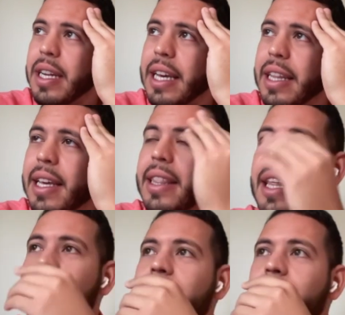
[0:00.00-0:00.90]
and
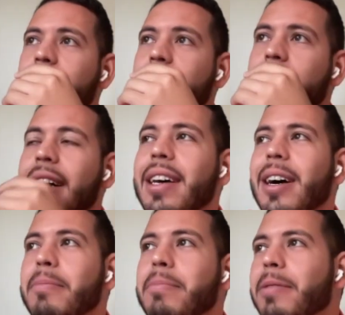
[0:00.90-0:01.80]
that's
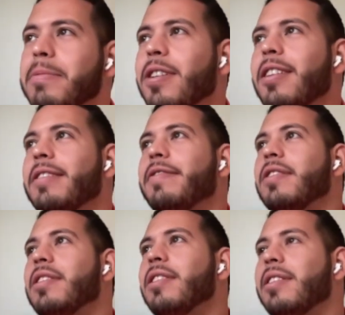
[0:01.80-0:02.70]
I'm sorry
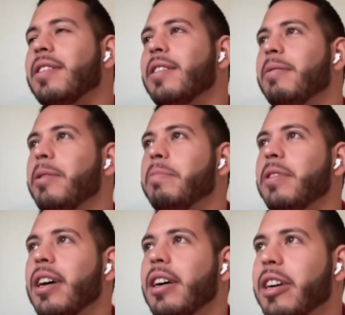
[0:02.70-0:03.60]
for the
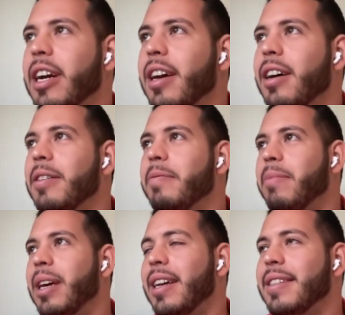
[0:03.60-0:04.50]
people that are
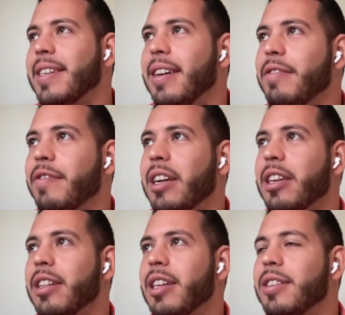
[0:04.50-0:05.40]

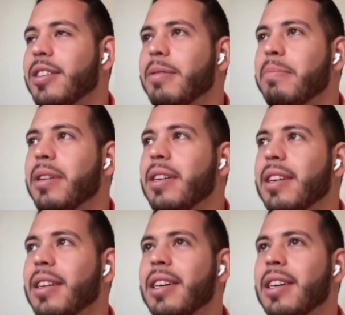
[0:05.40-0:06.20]
anti-regulation, but